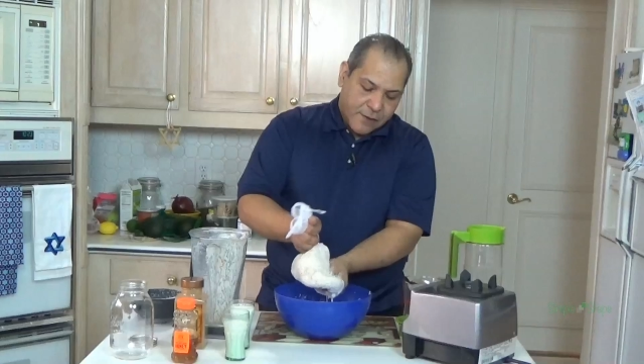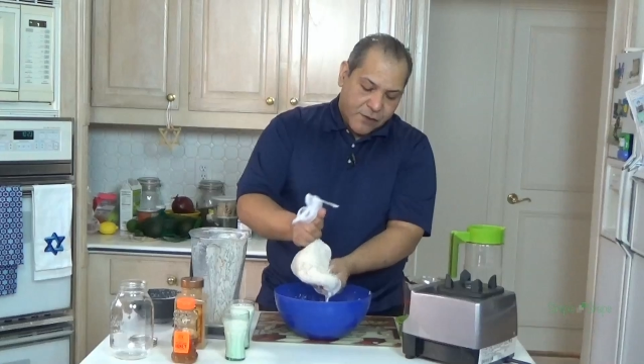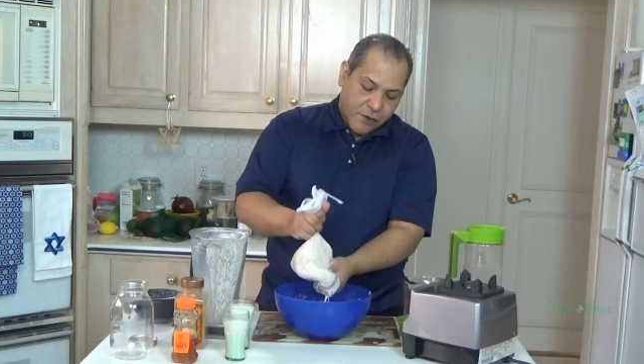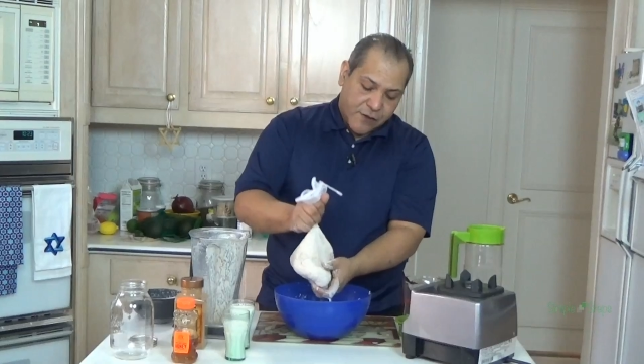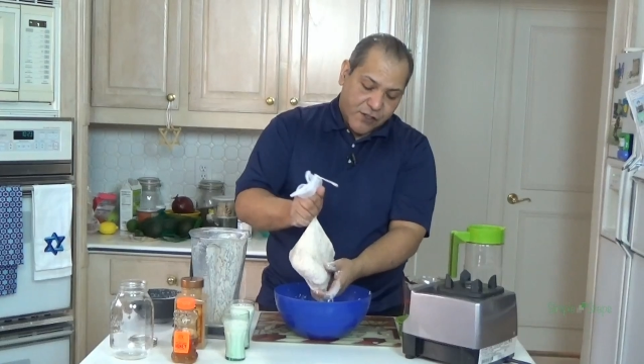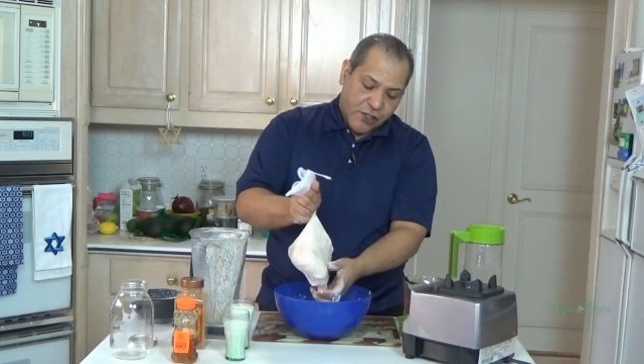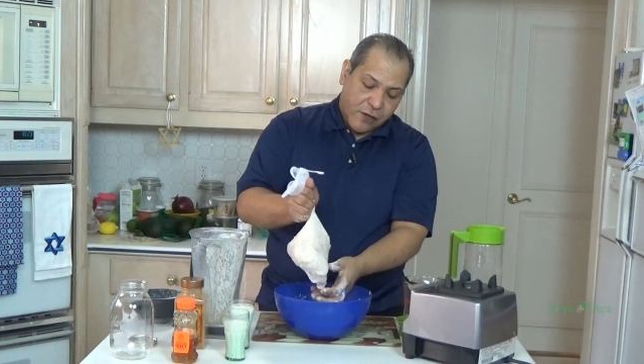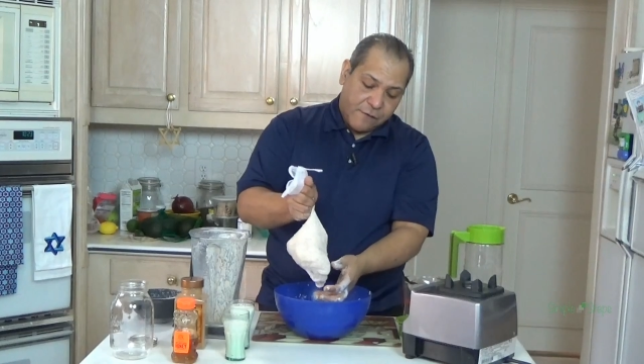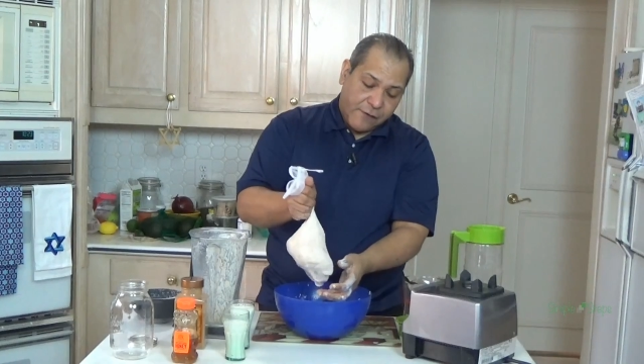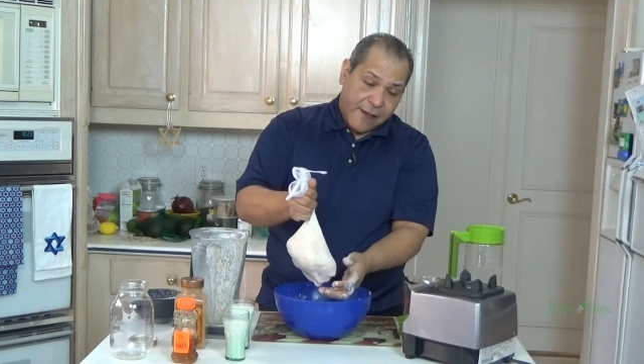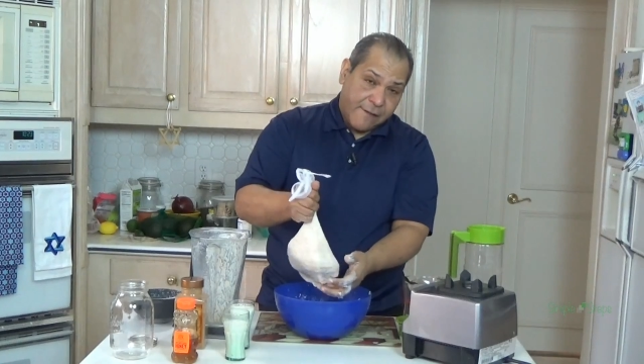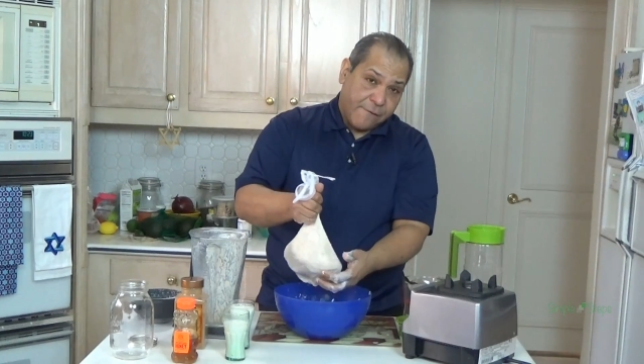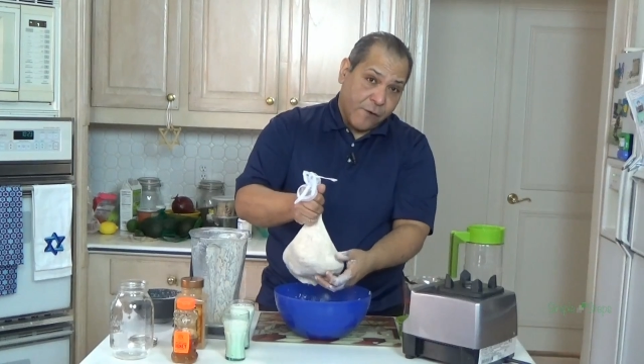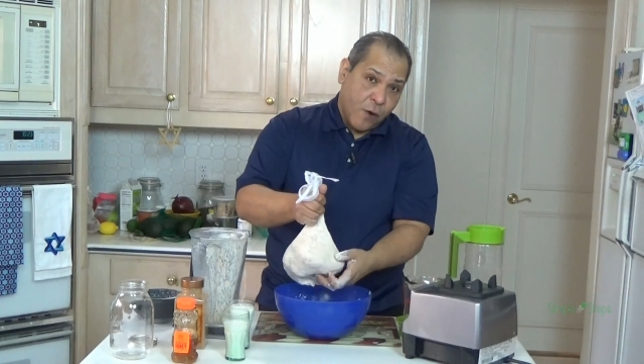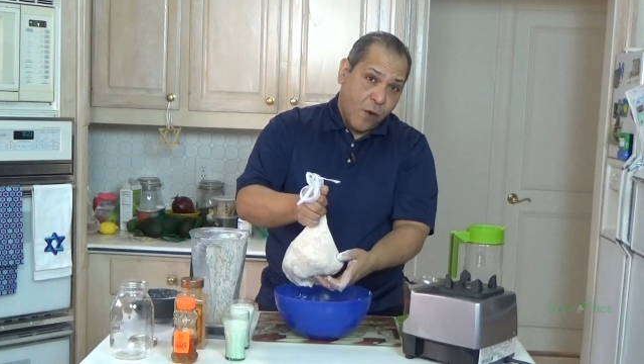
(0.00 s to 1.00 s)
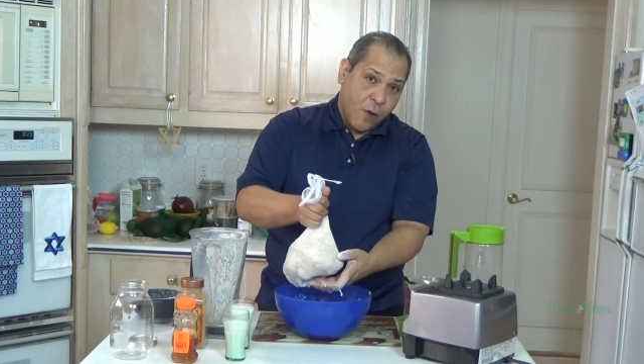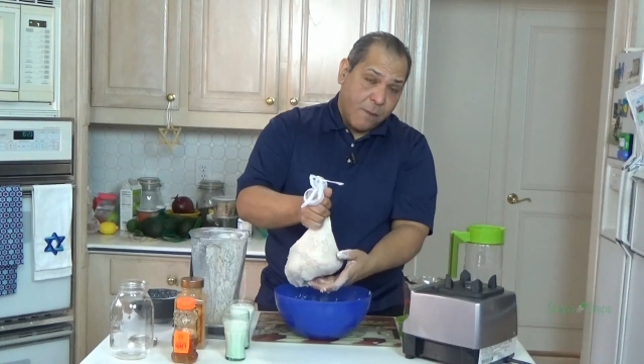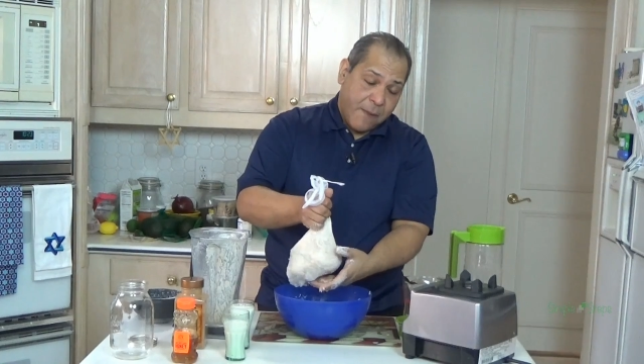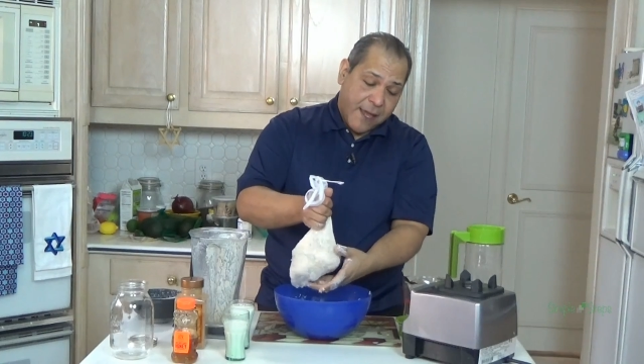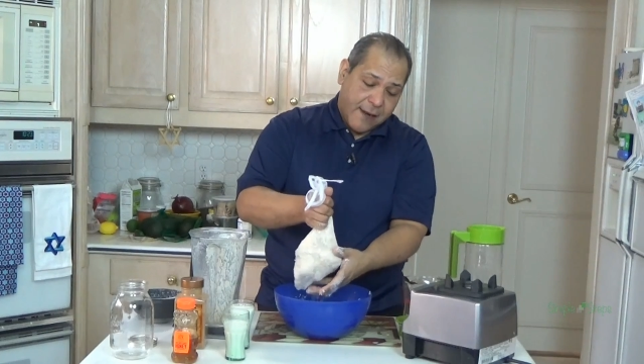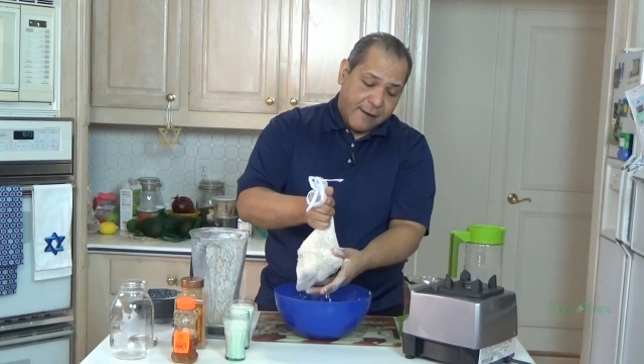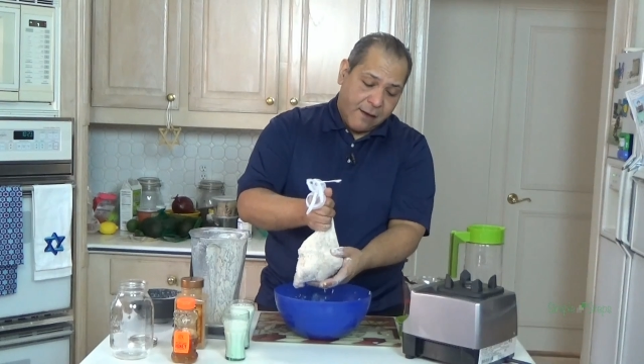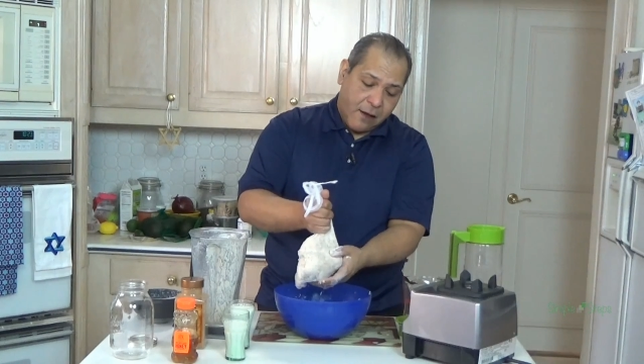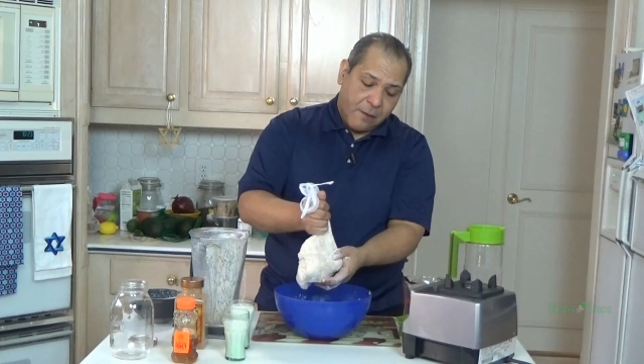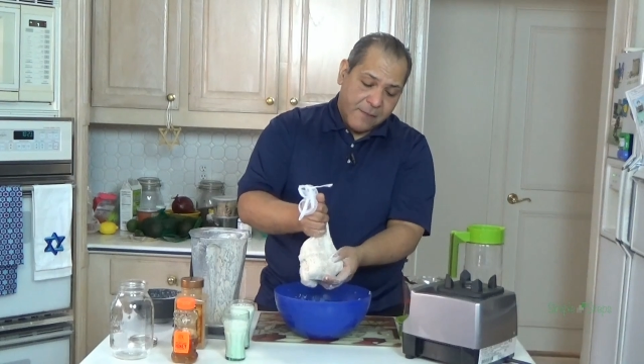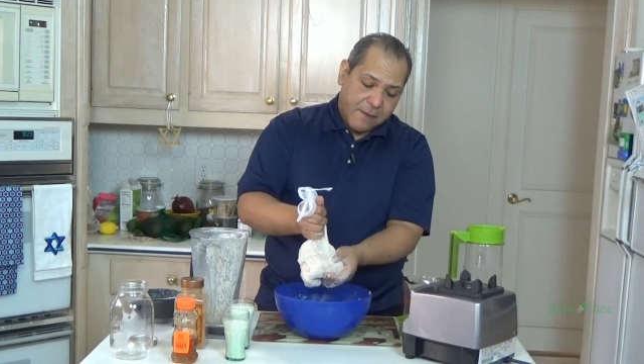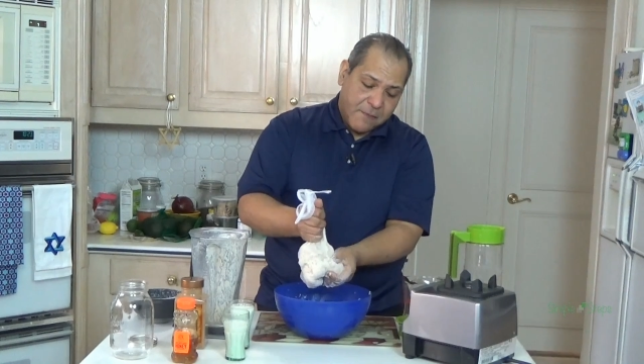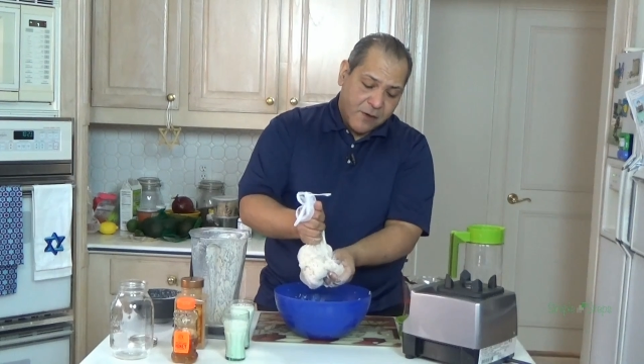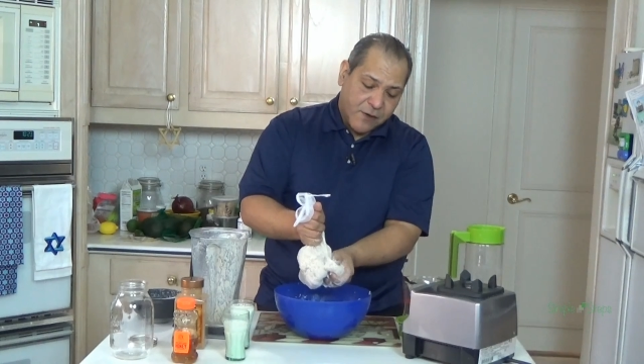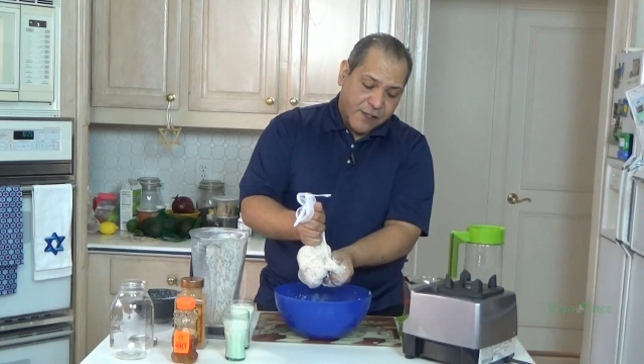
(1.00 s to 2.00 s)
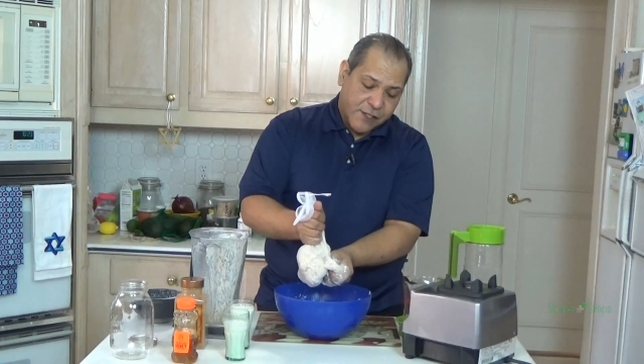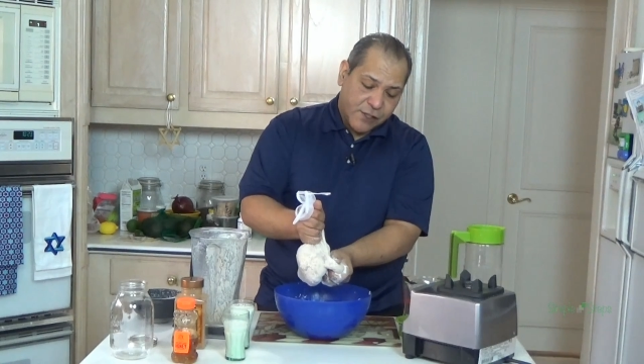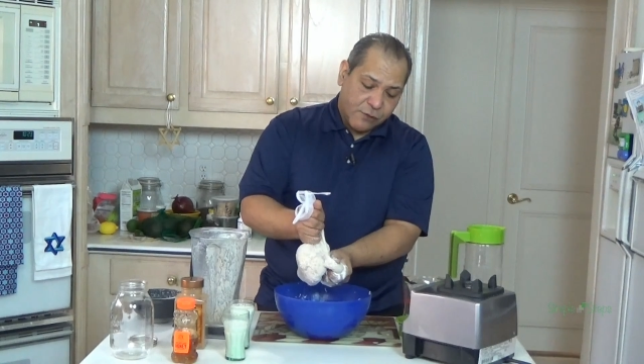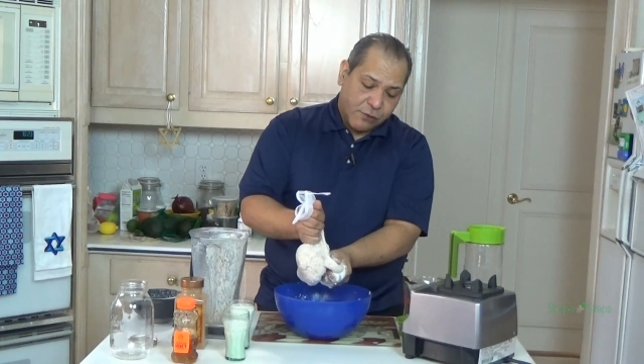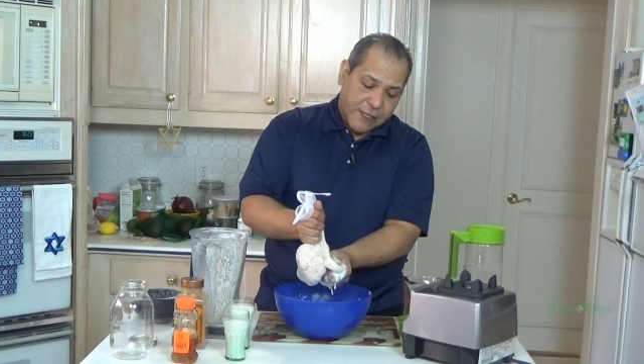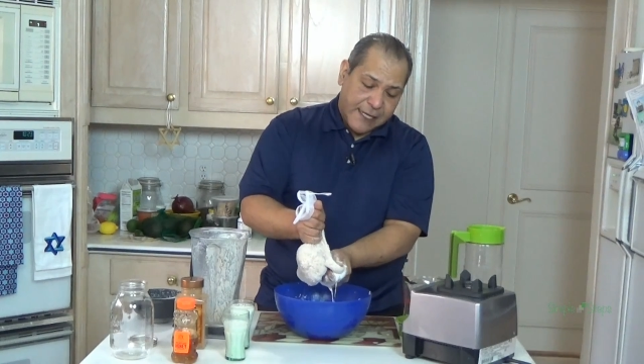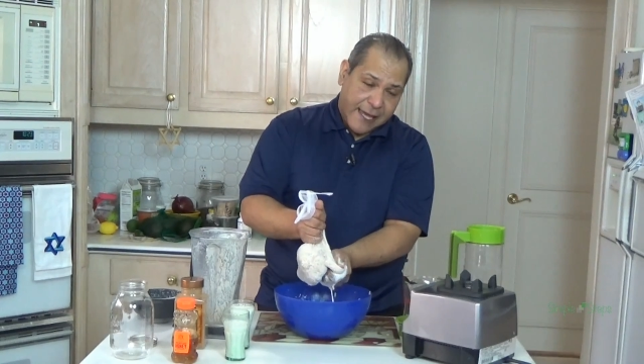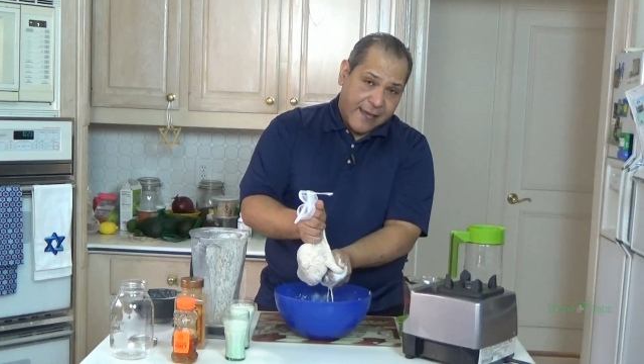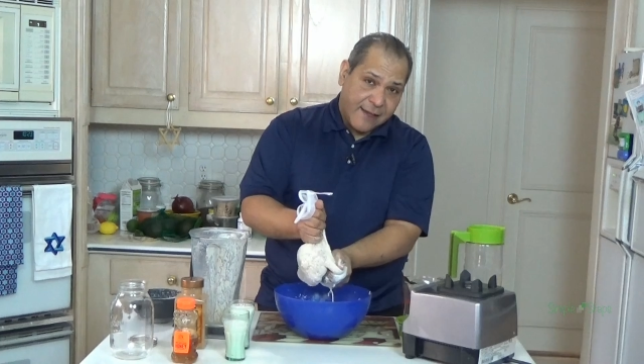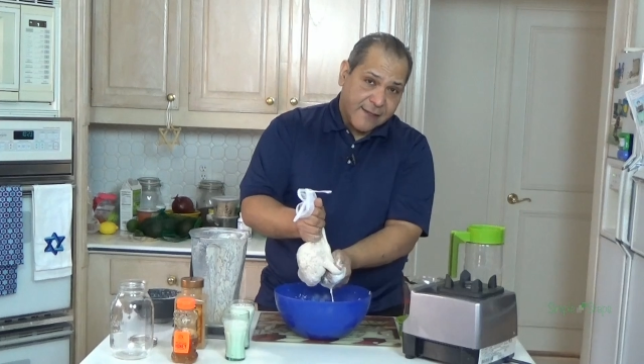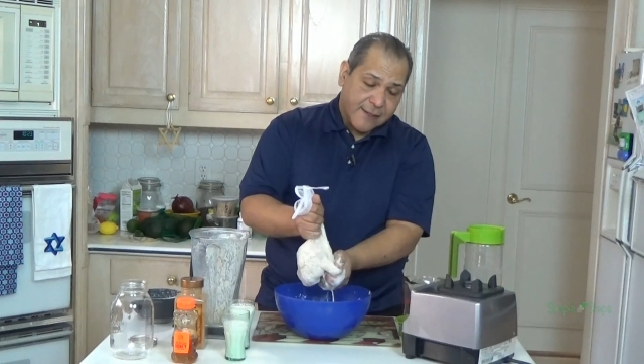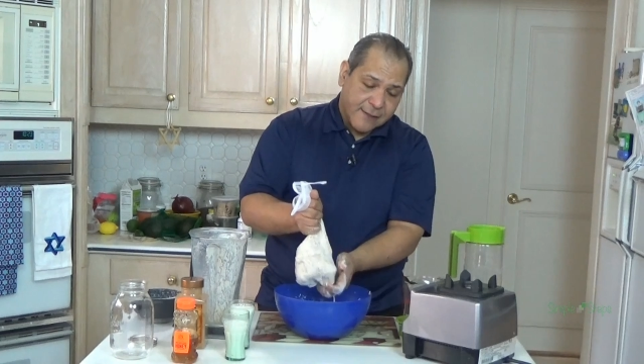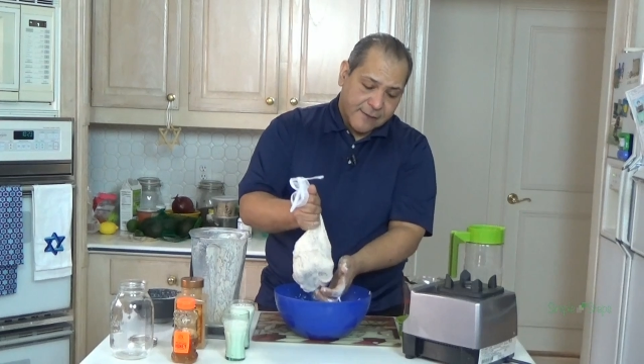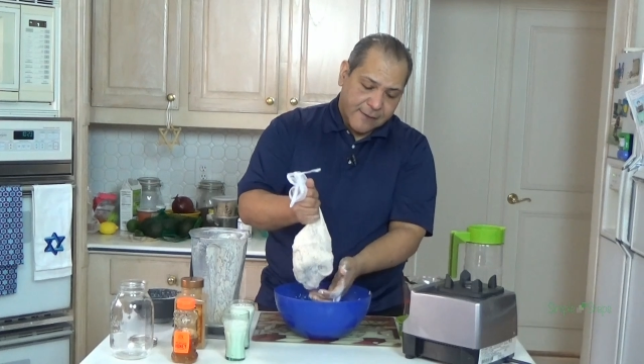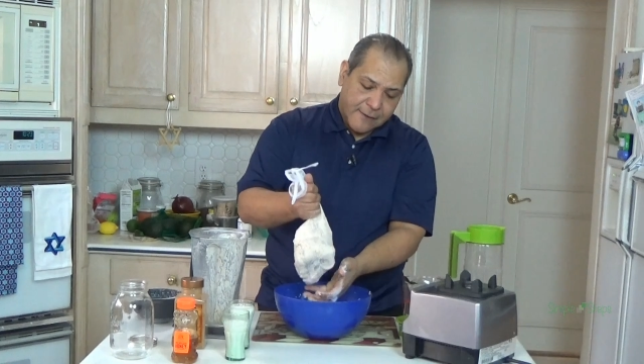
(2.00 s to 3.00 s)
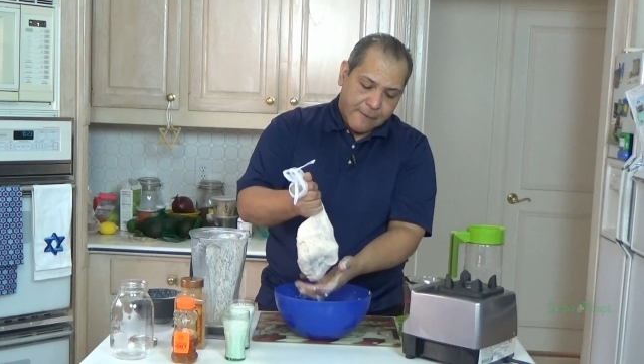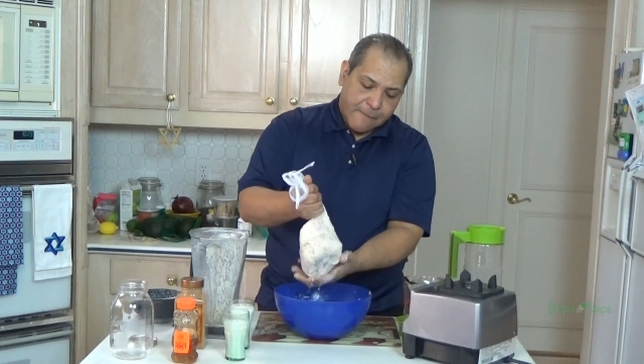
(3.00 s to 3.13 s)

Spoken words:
So the shelf life for homemade almond milk is 3 days.